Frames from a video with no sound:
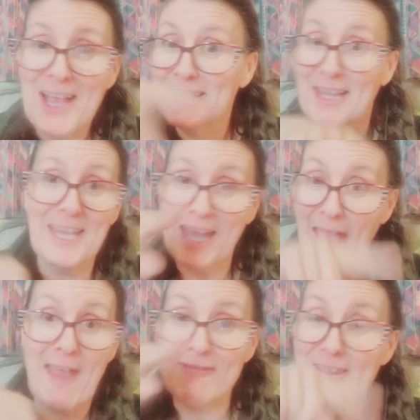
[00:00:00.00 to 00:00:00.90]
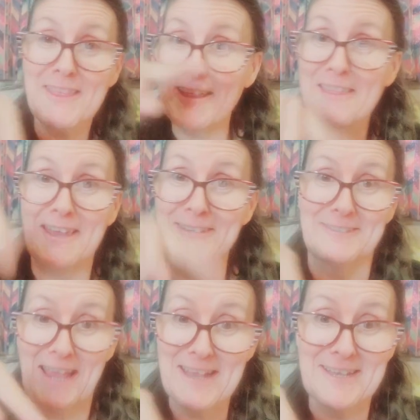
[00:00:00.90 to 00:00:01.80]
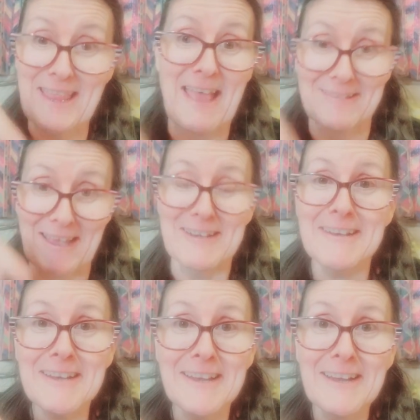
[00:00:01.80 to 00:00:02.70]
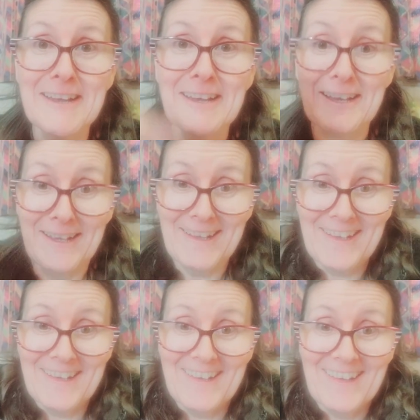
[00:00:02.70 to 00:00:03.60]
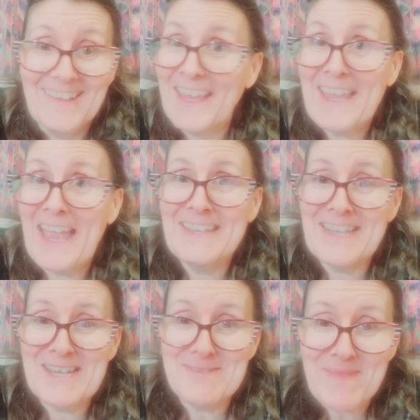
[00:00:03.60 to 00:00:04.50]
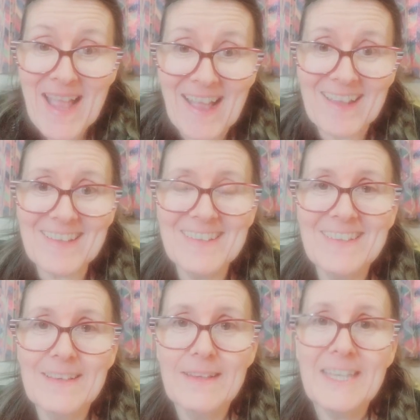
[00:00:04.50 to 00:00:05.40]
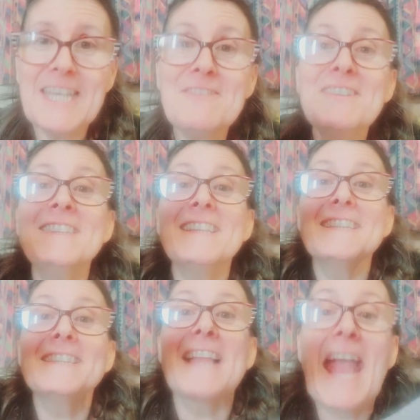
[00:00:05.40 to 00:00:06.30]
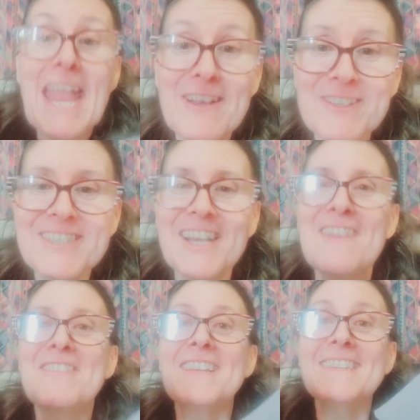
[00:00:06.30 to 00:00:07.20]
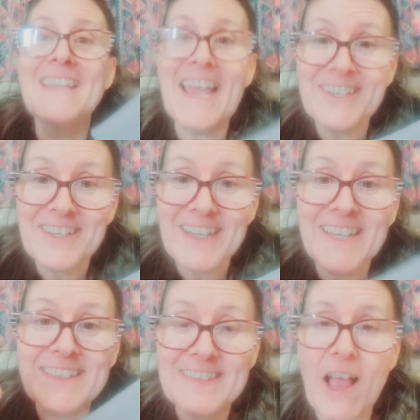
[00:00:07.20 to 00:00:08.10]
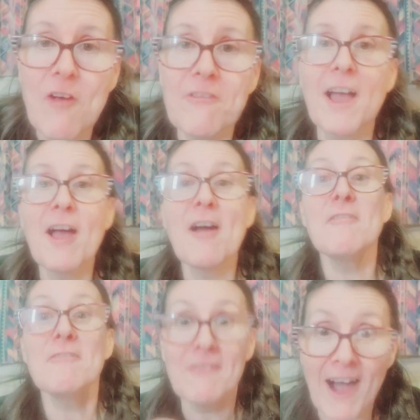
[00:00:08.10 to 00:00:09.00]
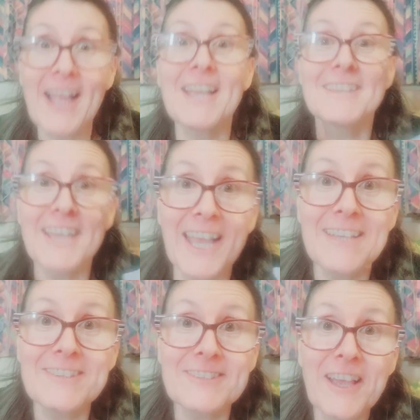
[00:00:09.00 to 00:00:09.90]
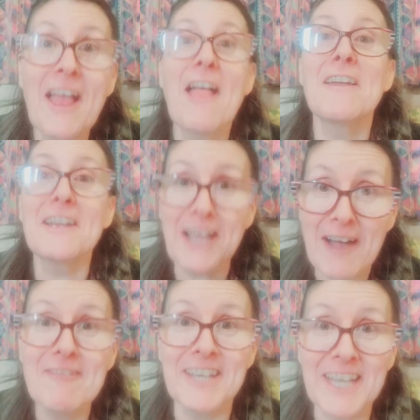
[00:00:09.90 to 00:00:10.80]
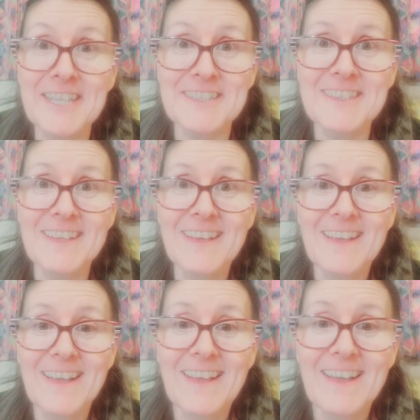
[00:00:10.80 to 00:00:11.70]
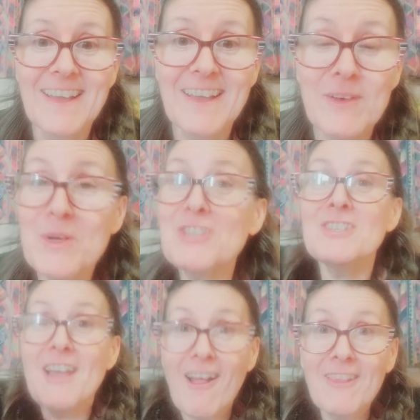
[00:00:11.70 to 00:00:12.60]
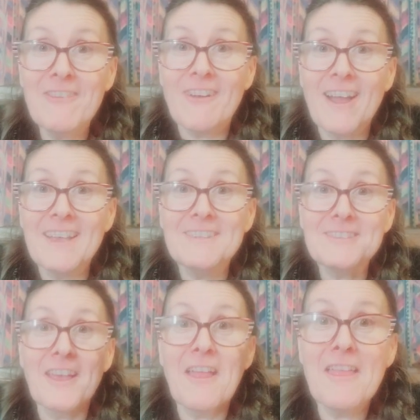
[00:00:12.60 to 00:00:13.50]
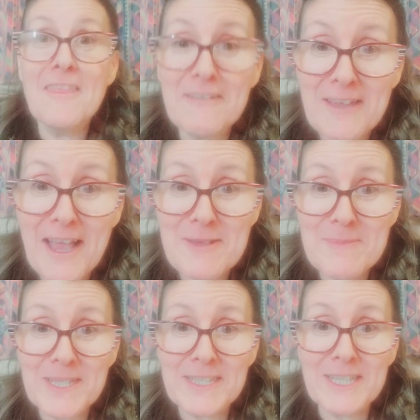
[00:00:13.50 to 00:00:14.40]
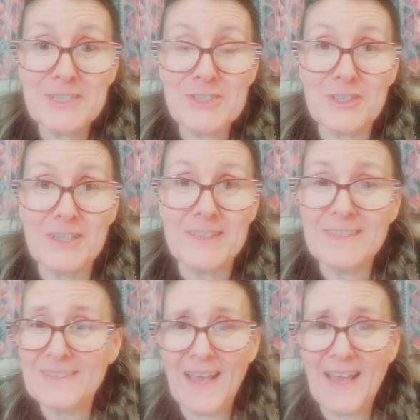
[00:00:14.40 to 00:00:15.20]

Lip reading: Like everything they said in that letter, they can't take it back. Even the language of the letter itself violates the covenant, which nullifies their liability insurance.